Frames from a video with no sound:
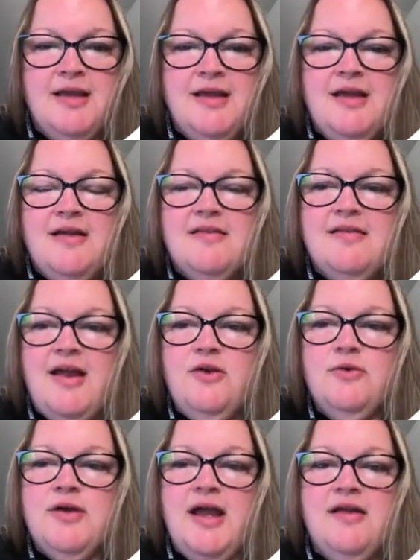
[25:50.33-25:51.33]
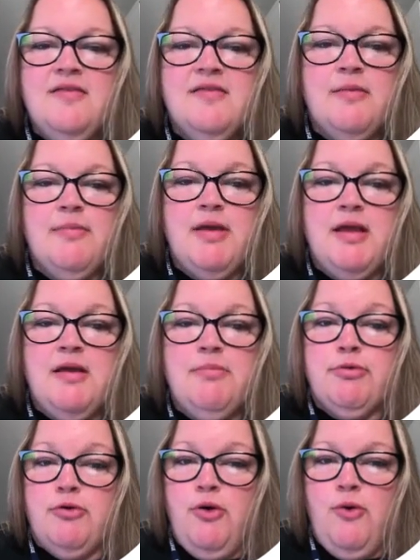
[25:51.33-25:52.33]
Cytokines can be
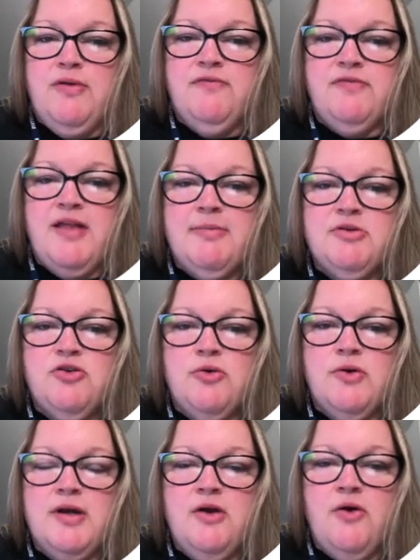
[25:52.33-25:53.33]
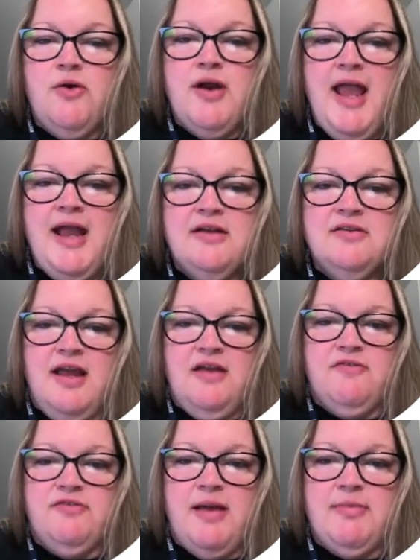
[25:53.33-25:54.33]
pro-inflammatory or
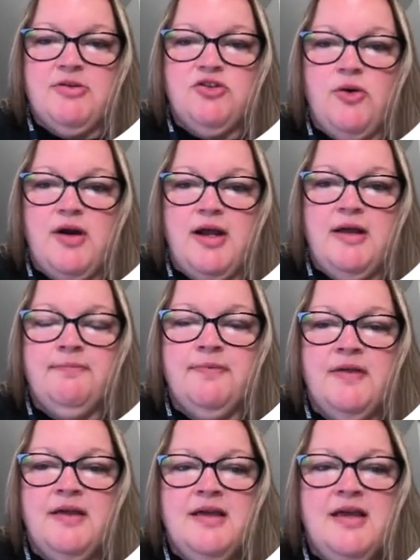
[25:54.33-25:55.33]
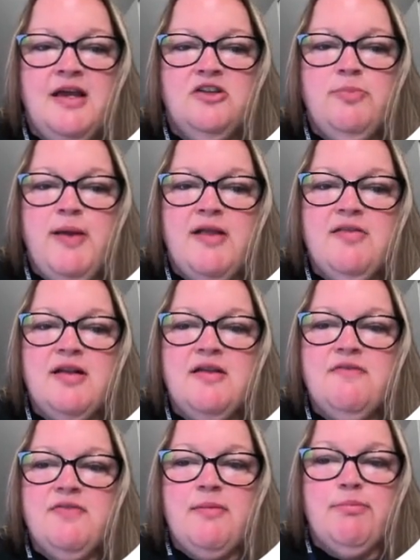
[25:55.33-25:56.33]
anti-inflammatory. It depends on
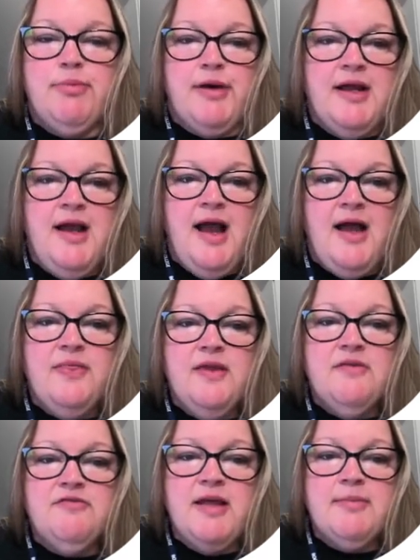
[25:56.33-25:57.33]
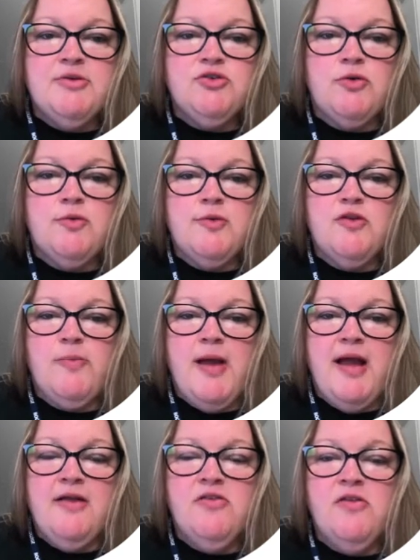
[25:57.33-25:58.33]
if they bring on the inflammatory
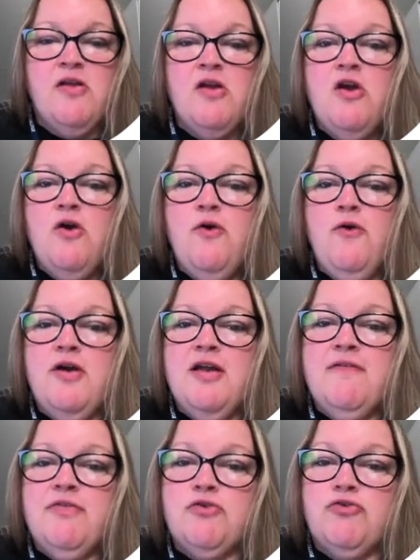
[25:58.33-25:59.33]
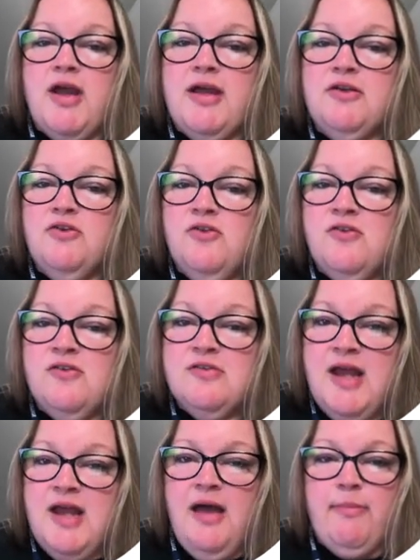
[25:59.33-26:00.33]
response or if they're trying to
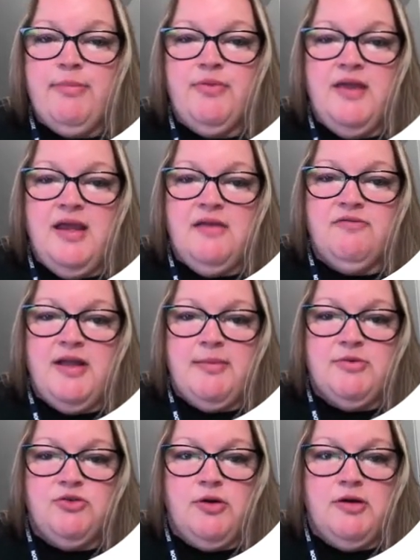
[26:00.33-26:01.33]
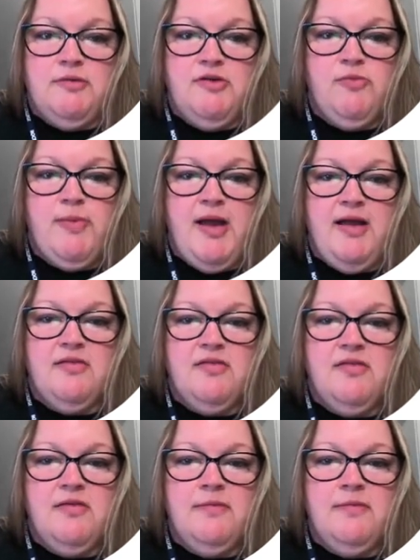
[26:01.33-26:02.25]
stop the inflammatory response.